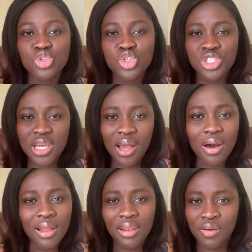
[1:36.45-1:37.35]
check
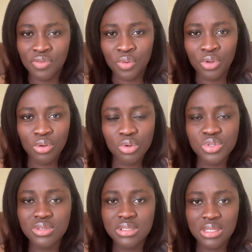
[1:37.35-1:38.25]
our level,
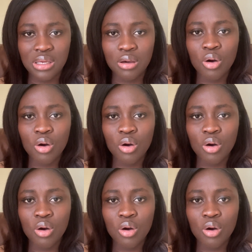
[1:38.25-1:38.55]
to see,